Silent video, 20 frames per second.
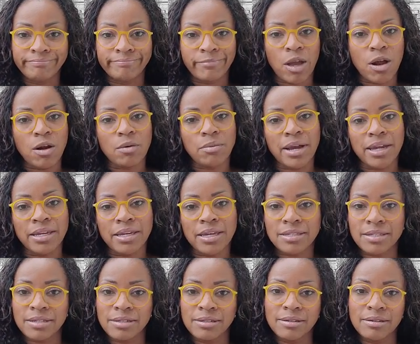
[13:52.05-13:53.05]
All right,
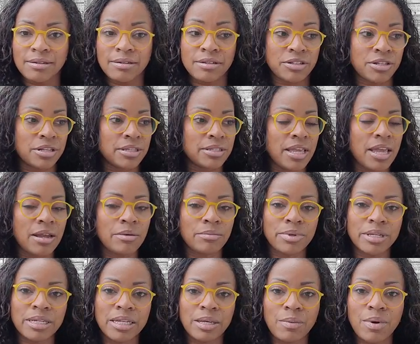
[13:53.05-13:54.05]
yes, it does. Does that
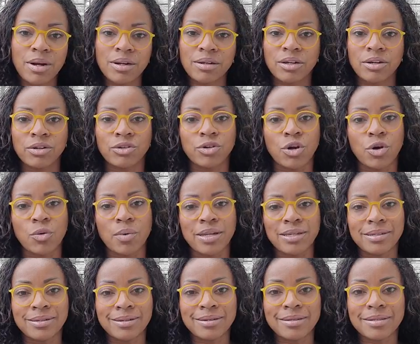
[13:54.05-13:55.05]
really work? No,
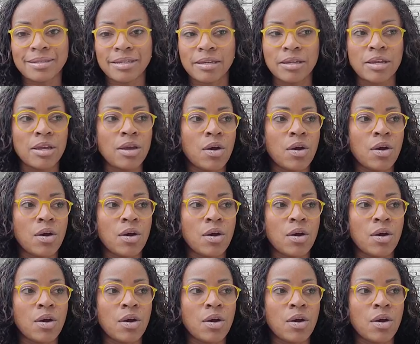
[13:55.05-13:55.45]
it doesn't.